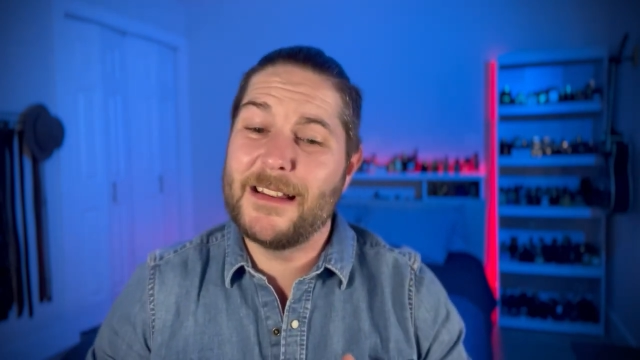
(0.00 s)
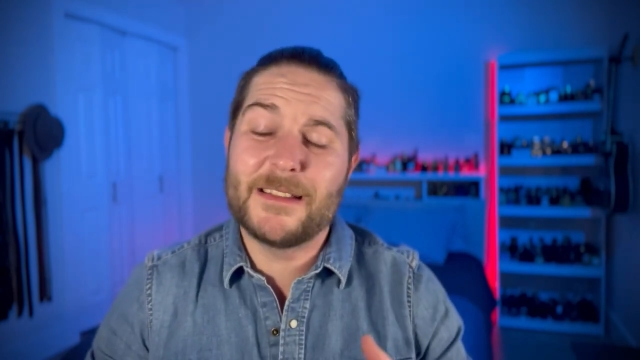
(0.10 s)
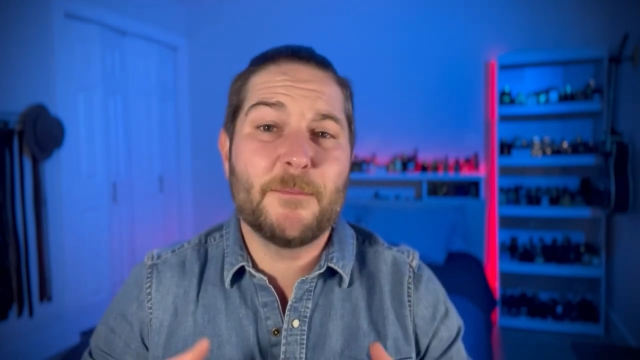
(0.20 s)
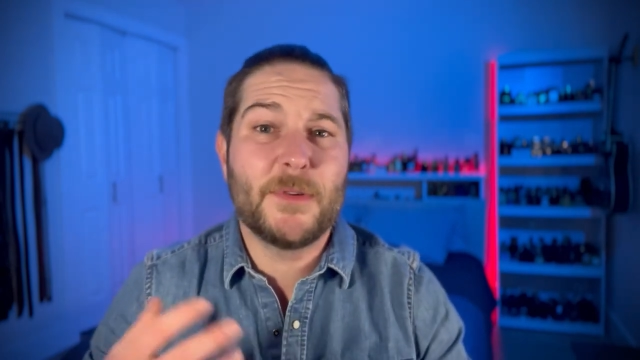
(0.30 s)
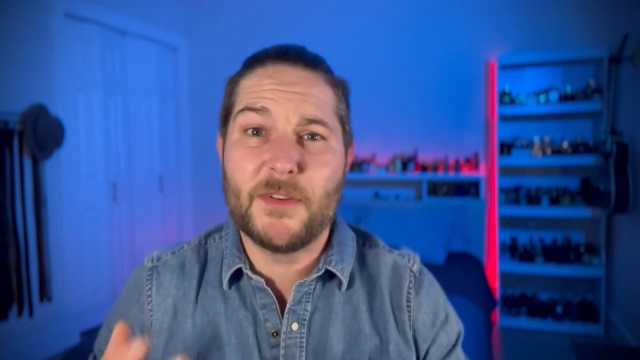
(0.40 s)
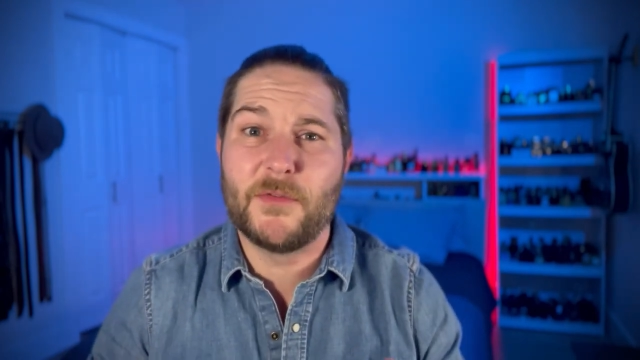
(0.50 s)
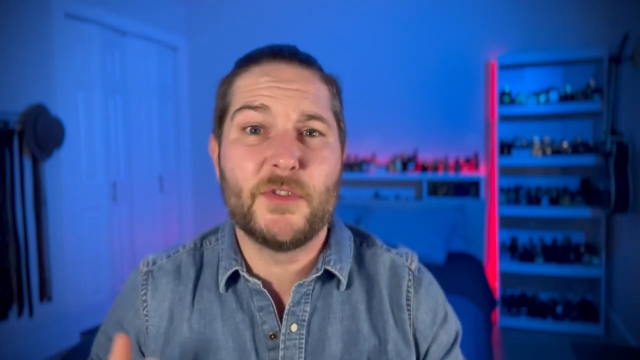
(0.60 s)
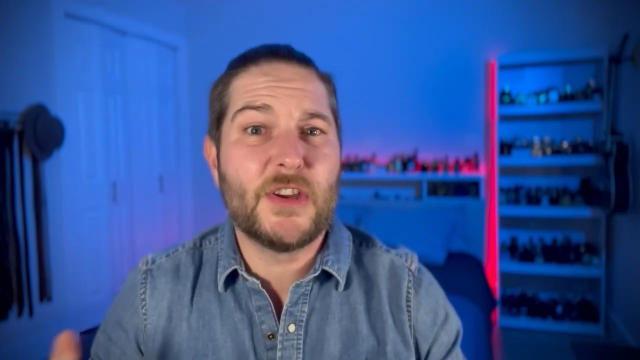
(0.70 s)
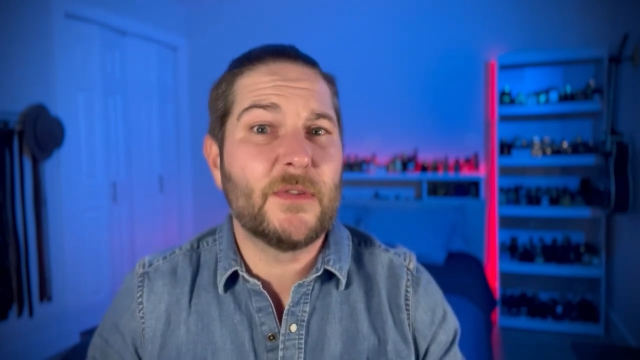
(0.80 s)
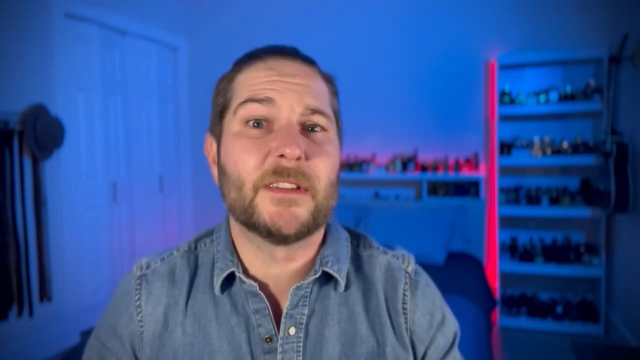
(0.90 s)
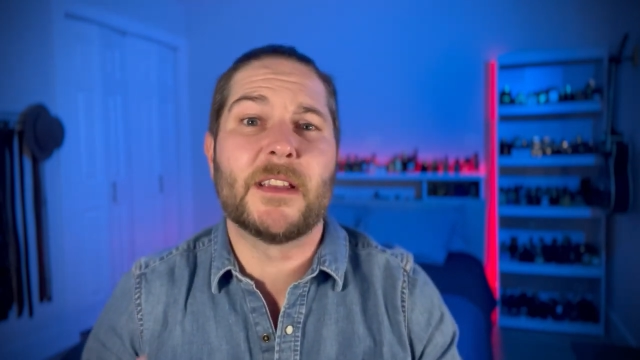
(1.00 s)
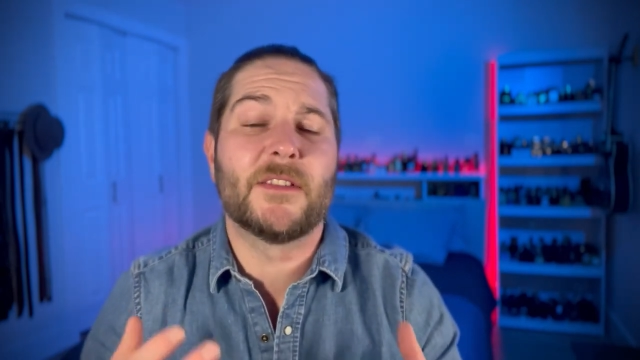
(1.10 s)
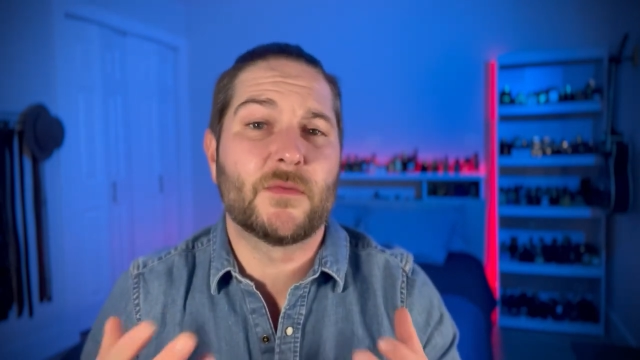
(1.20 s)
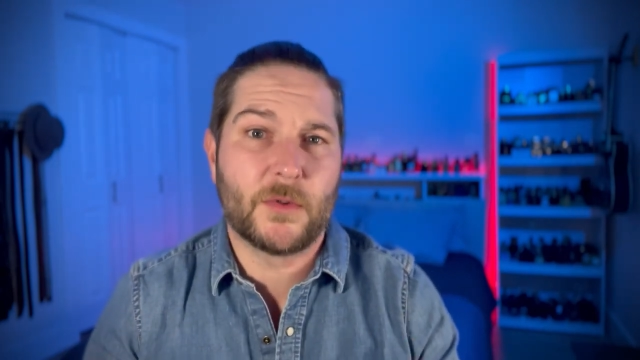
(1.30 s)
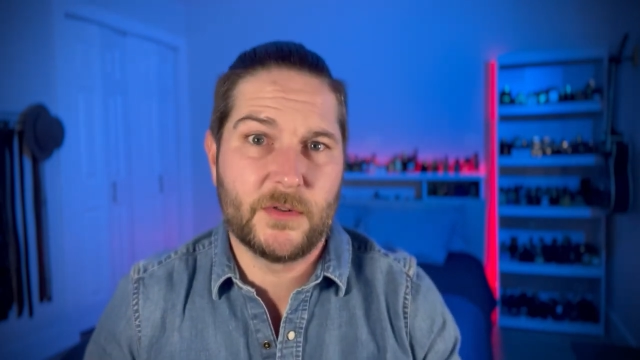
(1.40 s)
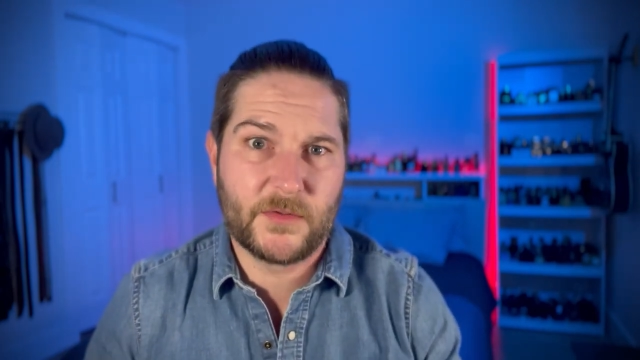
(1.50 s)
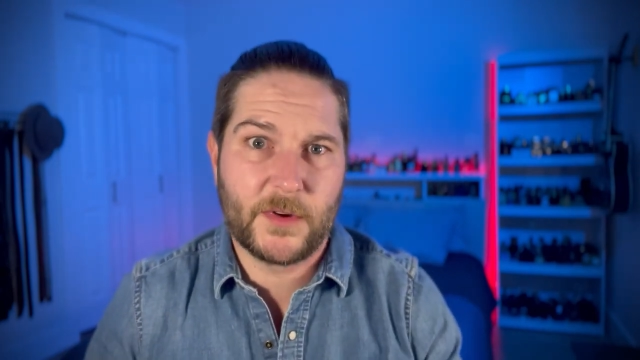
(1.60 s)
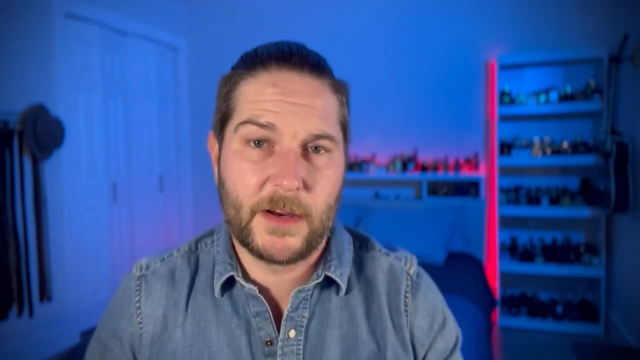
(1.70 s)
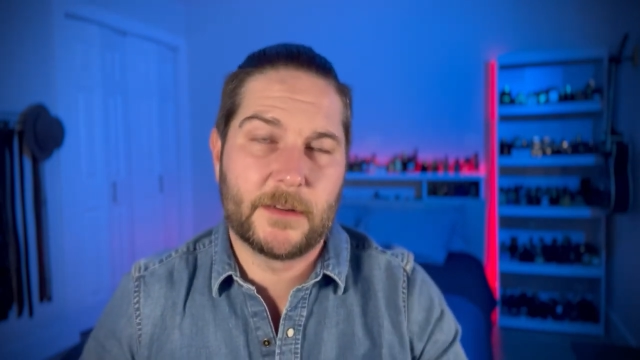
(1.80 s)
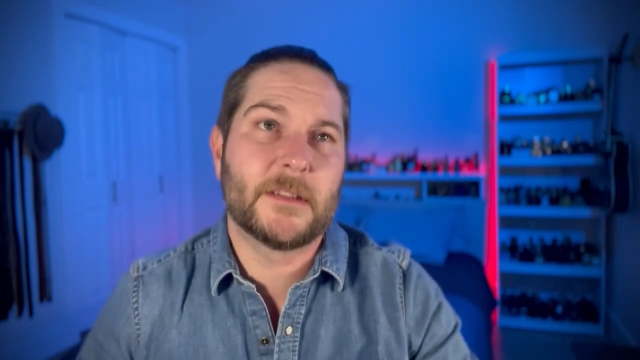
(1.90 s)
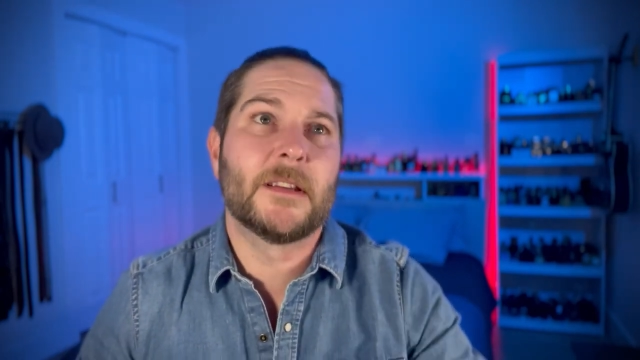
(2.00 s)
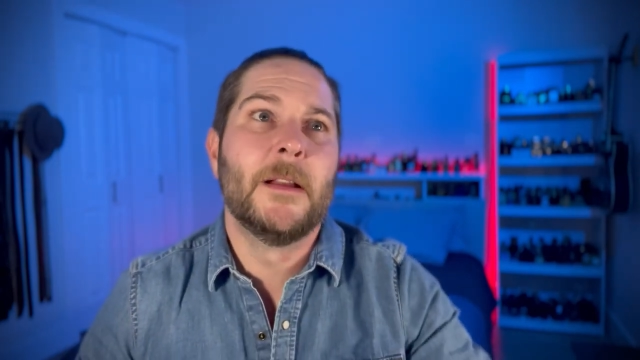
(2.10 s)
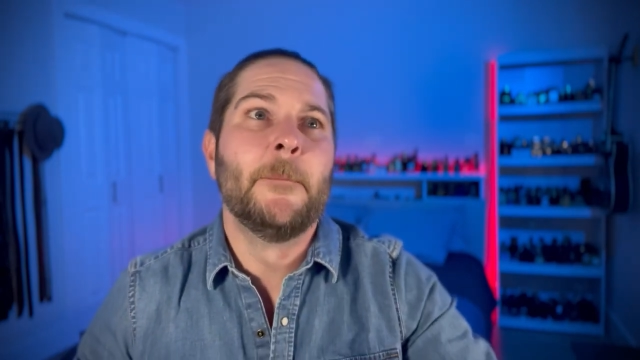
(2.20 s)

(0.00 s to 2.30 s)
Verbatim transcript: it's a beautiful unisex rose fragrance.